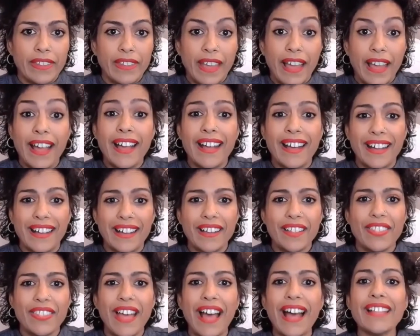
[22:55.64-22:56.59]

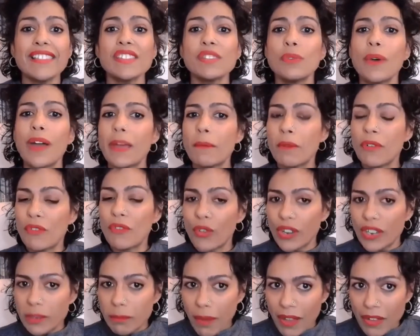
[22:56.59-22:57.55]
That's why I'm
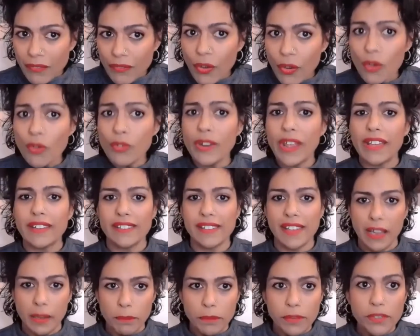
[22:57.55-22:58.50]
avoiding my phone at
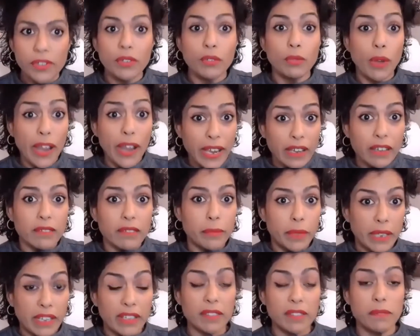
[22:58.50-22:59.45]
times, right?
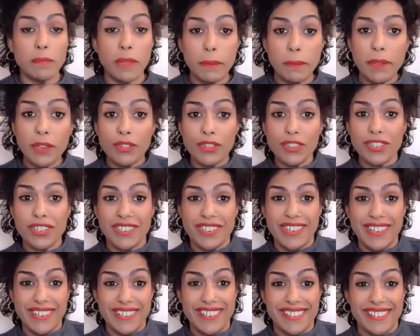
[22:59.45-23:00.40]
Because maybe you just
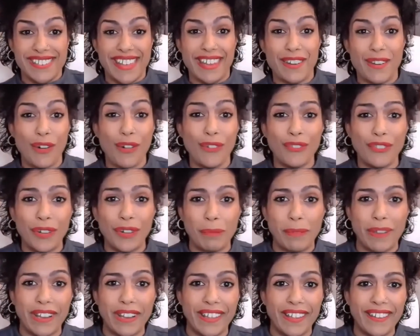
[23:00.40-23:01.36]
need to say no for a
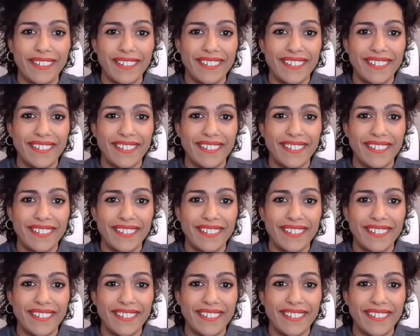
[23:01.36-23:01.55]
minute.